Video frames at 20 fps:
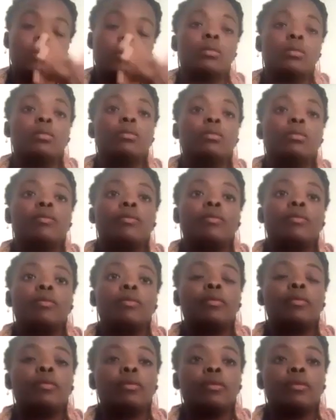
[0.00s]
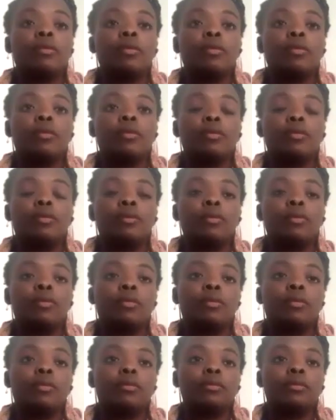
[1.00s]

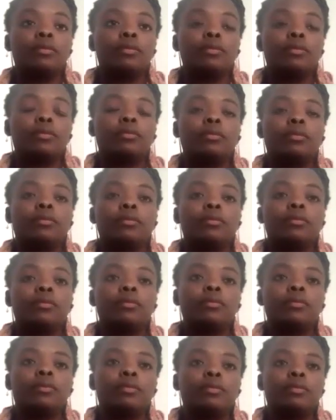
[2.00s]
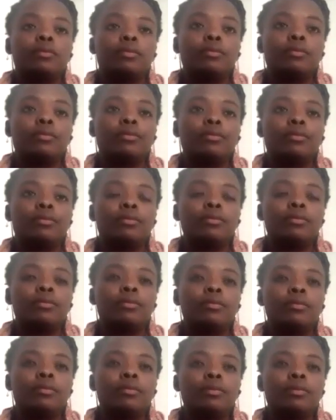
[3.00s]

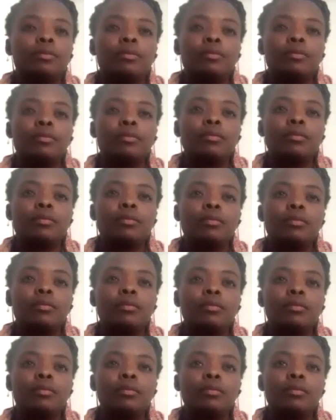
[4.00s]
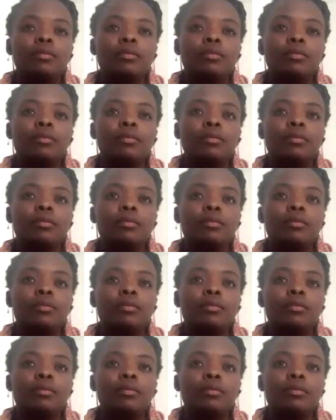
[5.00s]
(silent)